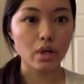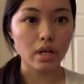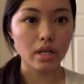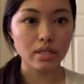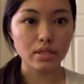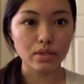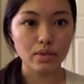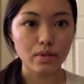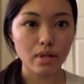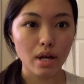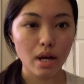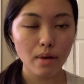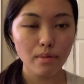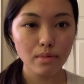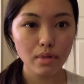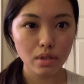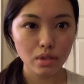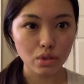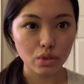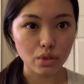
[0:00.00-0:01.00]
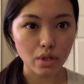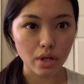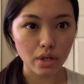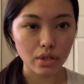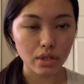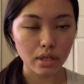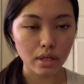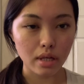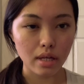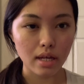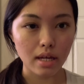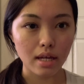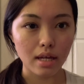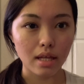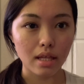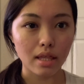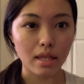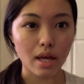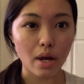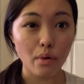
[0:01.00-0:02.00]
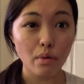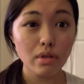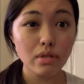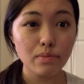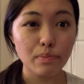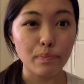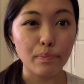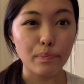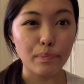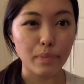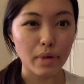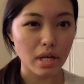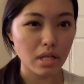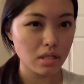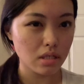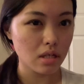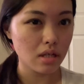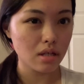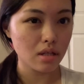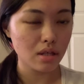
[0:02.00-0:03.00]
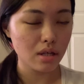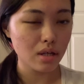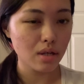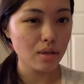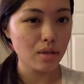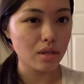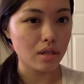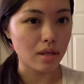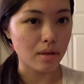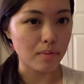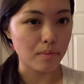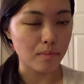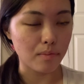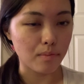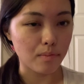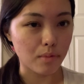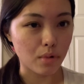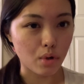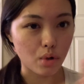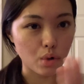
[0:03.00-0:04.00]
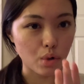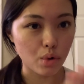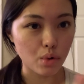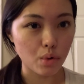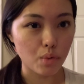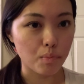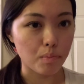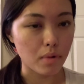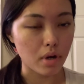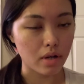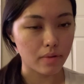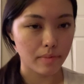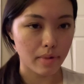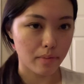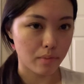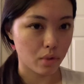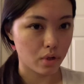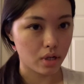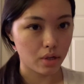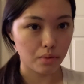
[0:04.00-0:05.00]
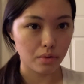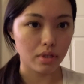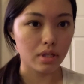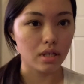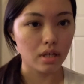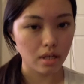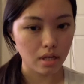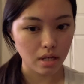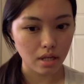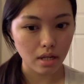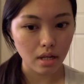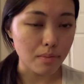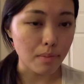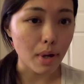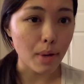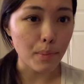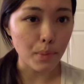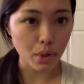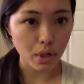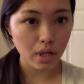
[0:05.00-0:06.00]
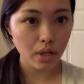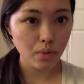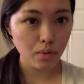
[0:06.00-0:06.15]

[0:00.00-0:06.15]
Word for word: so now I'm done stretching and that was basically the whole part of my morning routine. My morning